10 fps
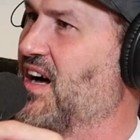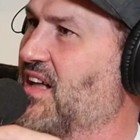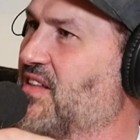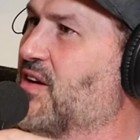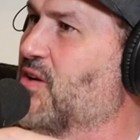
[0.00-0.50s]

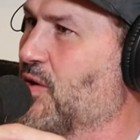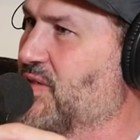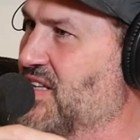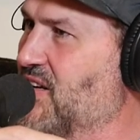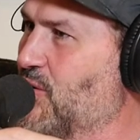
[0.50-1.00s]
the girl
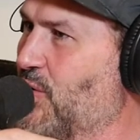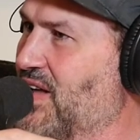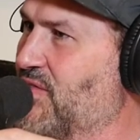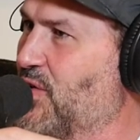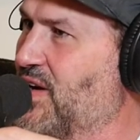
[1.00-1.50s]
with the
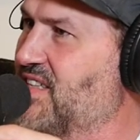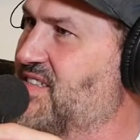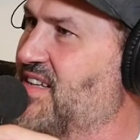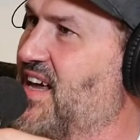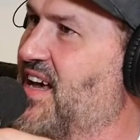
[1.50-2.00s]
annoying
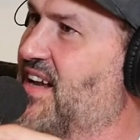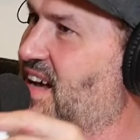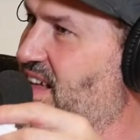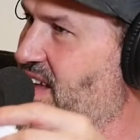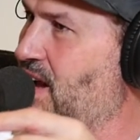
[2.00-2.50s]
voice and
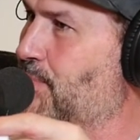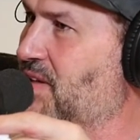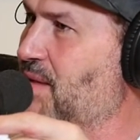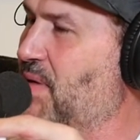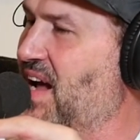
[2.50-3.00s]
the
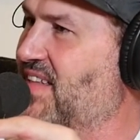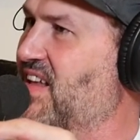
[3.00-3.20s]
airplane pilot?